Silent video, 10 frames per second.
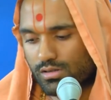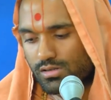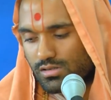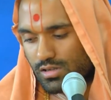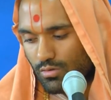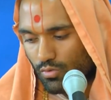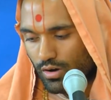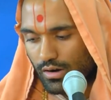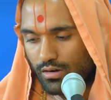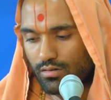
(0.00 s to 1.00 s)
see,
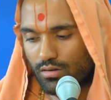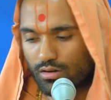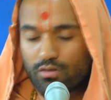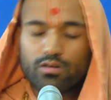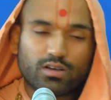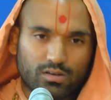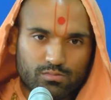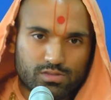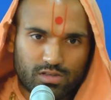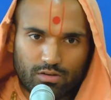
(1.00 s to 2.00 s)
when good
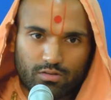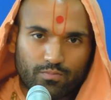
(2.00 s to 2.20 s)
comes here,